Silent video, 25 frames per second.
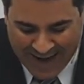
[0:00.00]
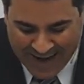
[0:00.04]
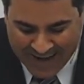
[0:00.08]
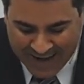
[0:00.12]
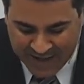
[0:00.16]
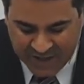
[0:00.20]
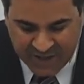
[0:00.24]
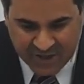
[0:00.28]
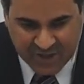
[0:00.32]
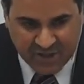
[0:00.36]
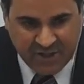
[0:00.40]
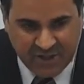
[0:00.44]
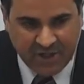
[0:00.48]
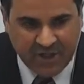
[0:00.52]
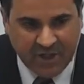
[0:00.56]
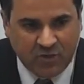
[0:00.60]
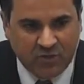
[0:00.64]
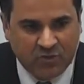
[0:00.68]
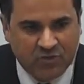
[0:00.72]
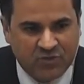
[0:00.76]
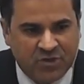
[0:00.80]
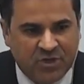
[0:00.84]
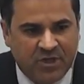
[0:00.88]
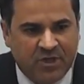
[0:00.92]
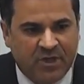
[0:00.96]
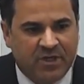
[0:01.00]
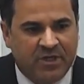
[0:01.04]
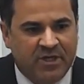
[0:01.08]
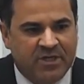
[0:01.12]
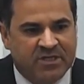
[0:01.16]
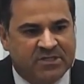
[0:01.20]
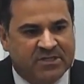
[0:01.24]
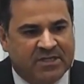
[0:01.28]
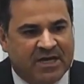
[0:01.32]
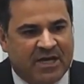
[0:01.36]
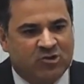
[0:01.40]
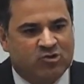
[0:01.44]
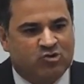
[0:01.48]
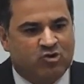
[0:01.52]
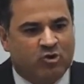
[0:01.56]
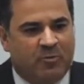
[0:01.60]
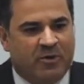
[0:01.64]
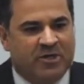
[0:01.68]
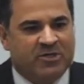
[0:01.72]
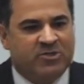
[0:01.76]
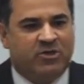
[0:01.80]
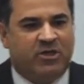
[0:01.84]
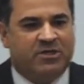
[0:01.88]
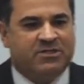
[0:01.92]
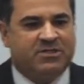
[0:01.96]
And to know the miracle of God
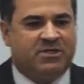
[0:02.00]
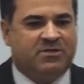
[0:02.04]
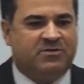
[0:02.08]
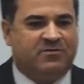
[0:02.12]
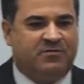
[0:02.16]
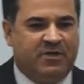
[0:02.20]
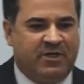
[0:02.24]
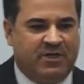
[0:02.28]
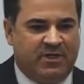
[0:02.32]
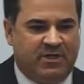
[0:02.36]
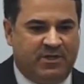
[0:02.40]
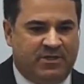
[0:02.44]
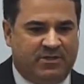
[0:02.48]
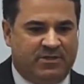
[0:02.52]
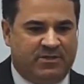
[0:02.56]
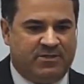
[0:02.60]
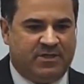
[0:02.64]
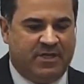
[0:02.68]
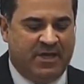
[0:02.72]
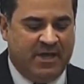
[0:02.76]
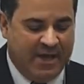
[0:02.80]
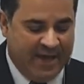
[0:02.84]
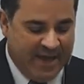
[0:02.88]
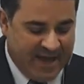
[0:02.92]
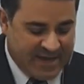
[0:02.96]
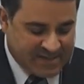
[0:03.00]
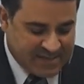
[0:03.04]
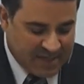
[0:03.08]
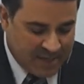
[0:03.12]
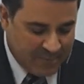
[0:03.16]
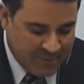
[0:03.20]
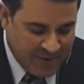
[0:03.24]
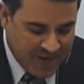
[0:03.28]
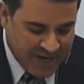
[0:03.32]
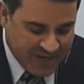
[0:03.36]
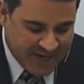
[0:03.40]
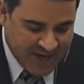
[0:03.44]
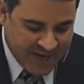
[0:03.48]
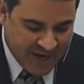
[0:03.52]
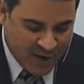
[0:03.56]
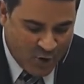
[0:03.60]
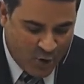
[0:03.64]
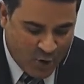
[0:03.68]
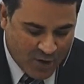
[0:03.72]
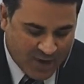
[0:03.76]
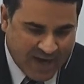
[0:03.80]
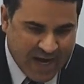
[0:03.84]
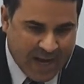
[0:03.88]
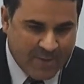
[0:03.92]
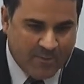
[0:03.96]
is upon our lives.
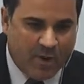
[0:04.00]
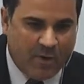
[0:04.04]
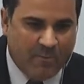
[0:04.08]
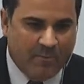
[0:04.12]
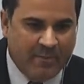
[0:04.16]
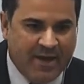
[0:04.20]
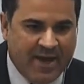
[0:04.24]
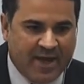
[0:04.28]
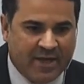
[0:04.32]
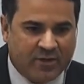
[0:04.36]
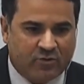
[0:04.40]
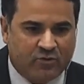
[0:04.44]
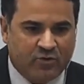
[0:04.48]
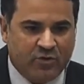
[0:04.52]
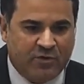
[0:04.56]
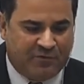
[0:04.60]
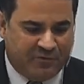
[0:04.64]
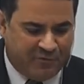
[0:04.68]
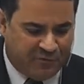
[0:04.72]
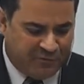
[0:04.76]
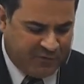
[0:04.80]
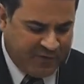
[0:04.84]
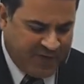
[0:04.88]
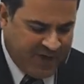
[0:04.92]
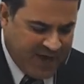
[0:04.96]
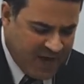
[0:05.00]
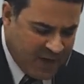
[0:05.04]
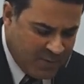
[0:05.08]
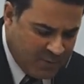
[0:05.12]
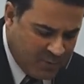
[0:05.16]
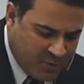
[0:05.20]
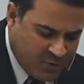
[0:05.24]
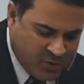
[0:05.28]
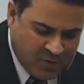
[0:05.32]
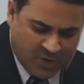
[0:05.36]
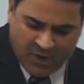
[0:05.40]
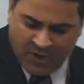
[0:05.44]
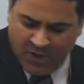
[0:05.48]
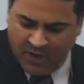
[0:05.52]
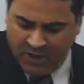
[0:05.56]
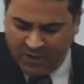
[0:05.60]
And to know that any, at any